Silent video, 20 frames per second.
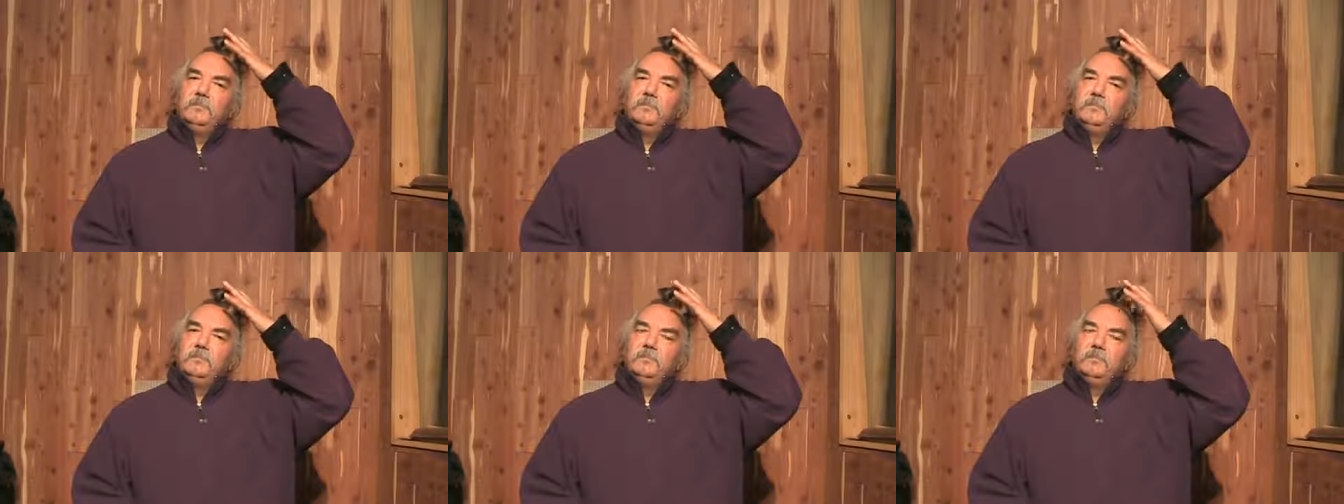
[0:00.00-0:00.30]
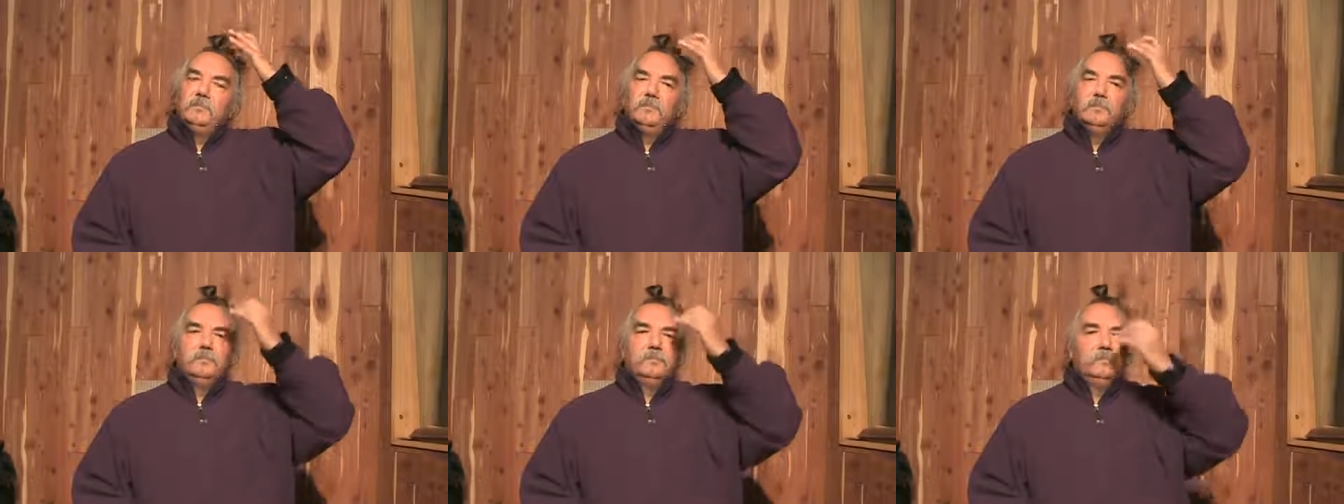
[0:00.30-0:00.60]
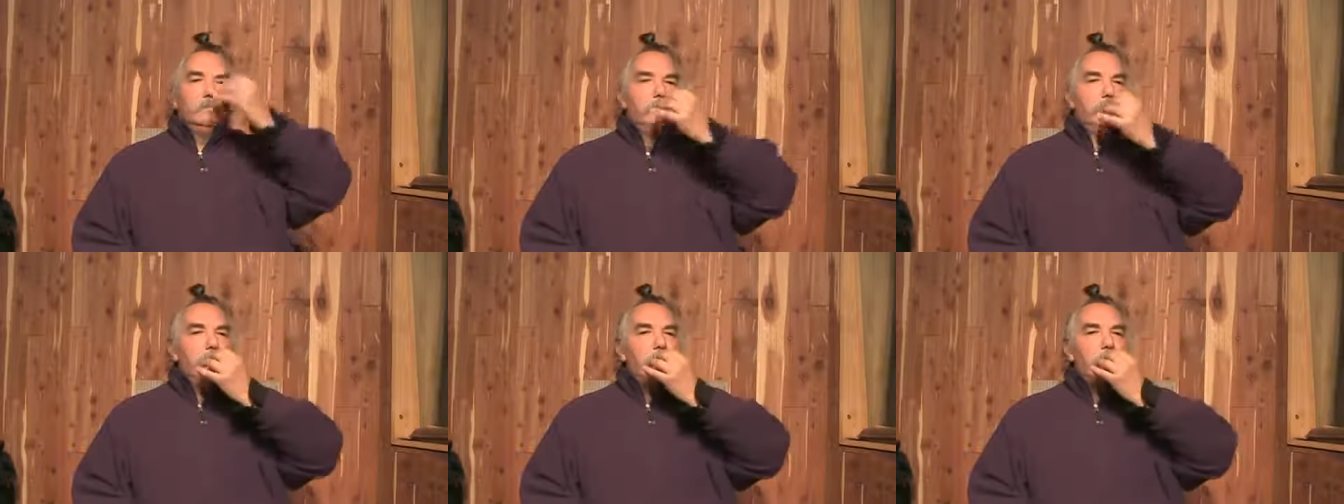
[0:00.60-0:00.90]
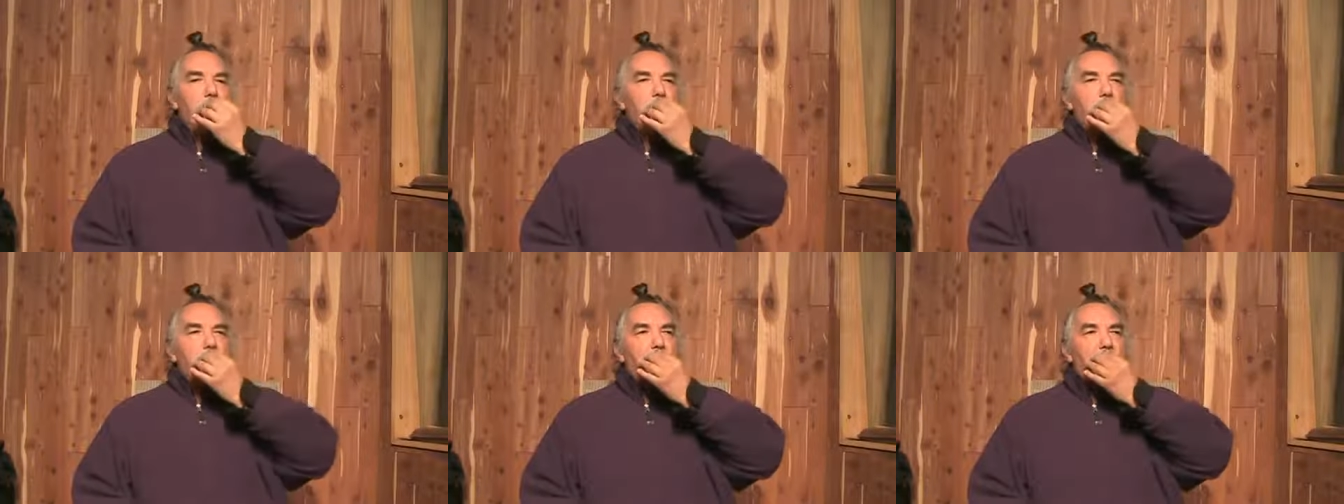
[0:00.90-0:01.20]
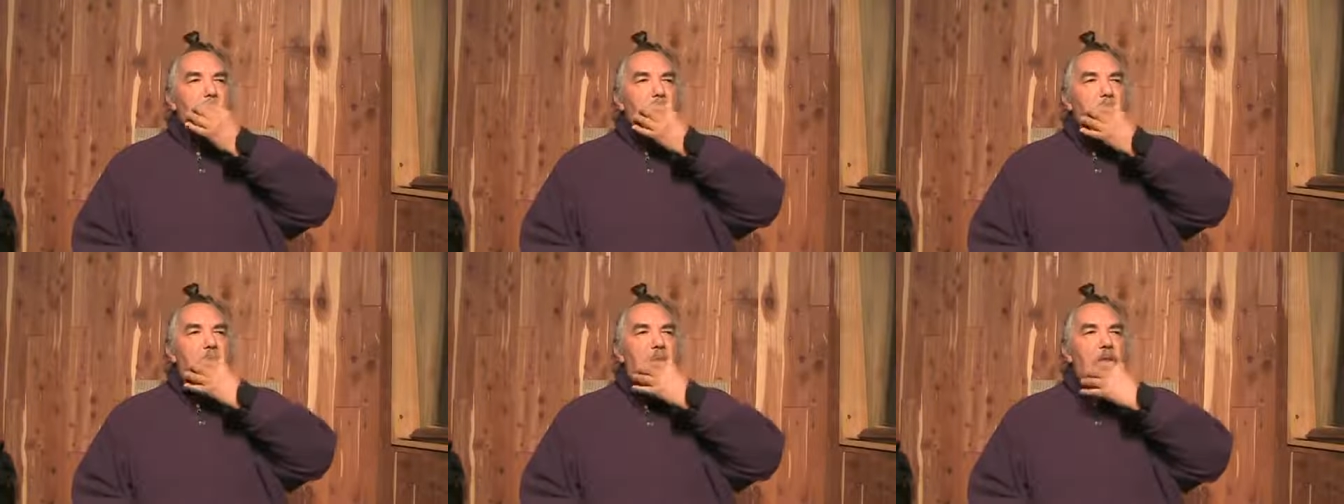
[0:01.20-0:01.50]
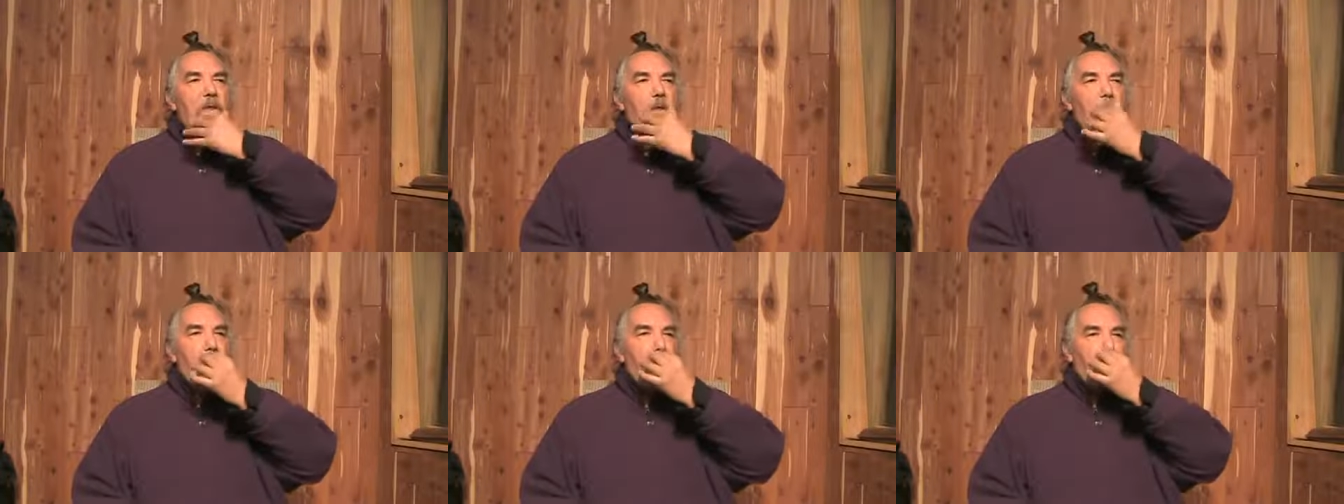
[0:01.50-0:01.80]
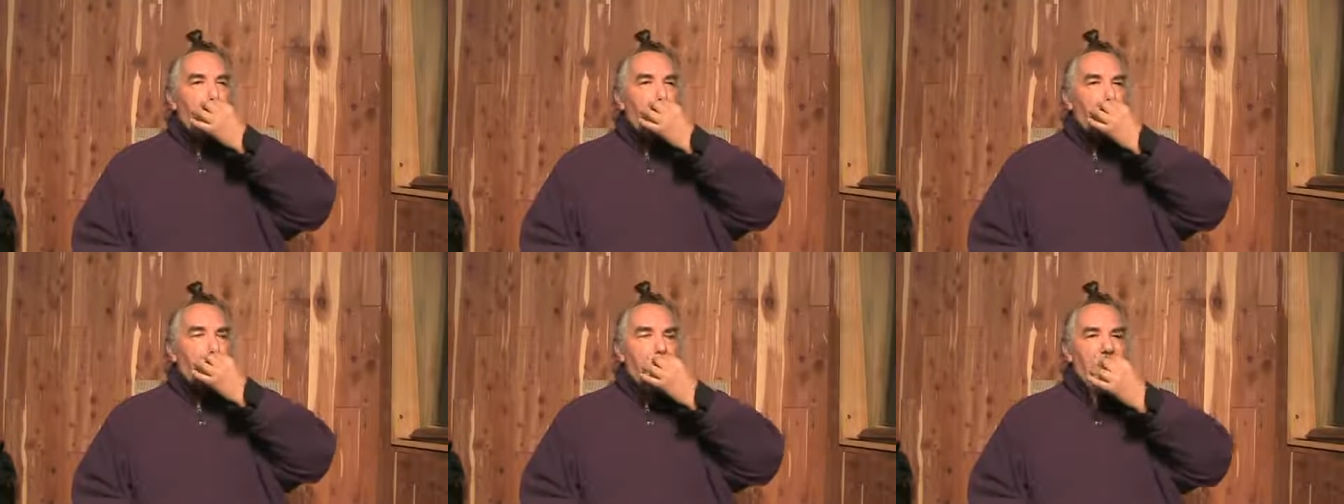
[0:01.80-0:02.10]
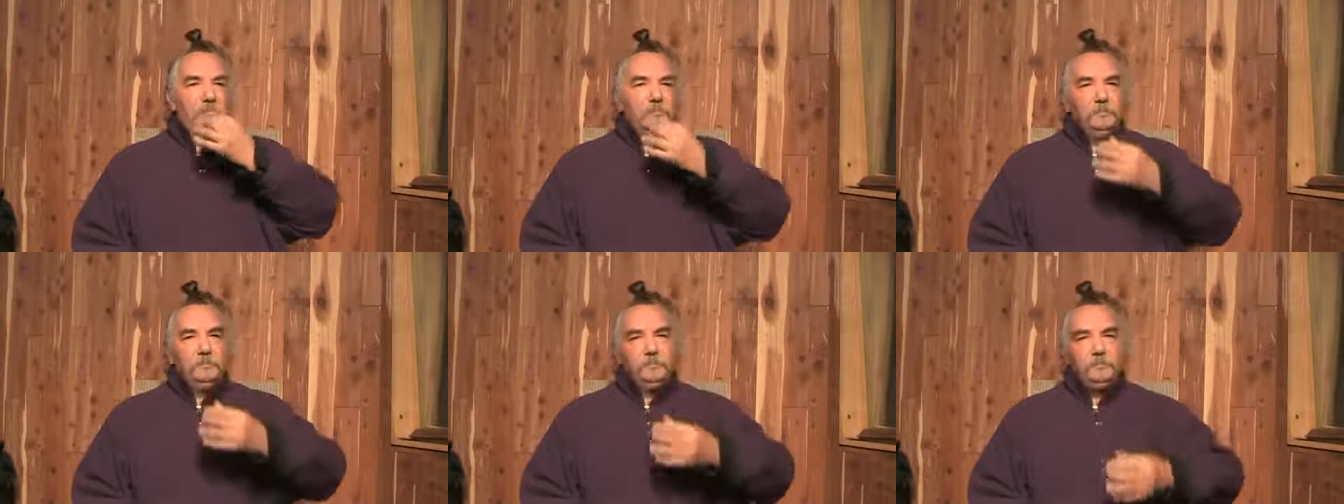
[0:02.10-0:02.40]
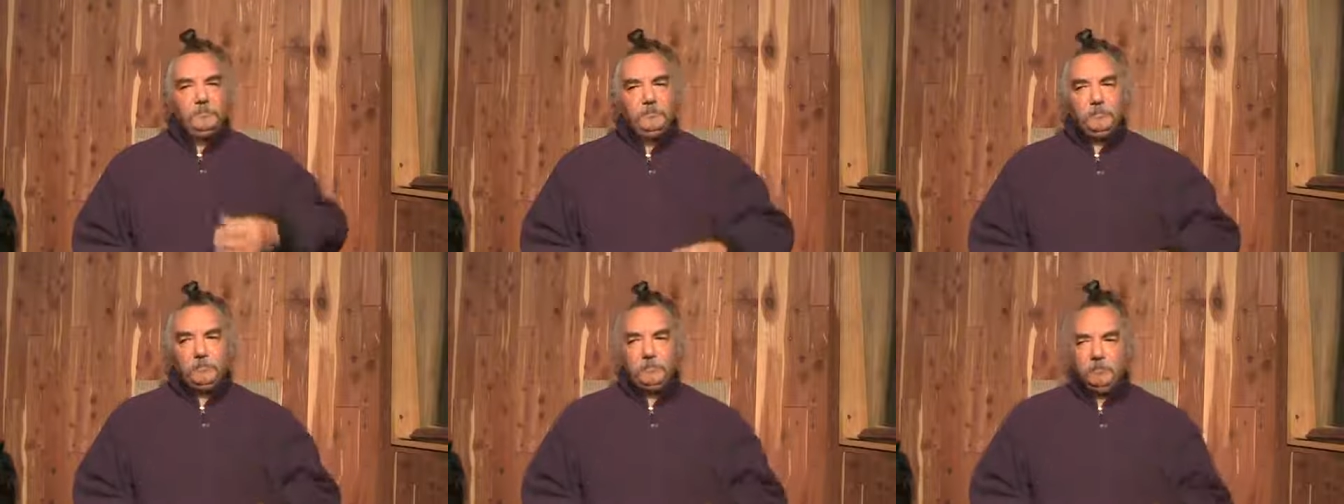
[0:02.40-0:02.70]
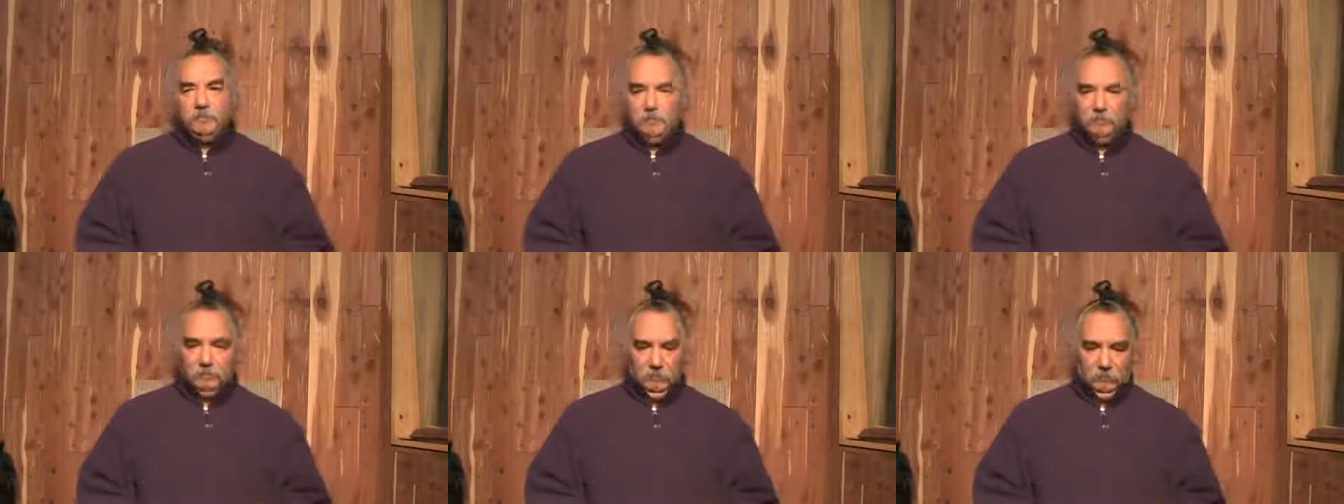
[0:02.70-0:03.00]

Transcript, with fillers: of having free will, but it seems like as long as we're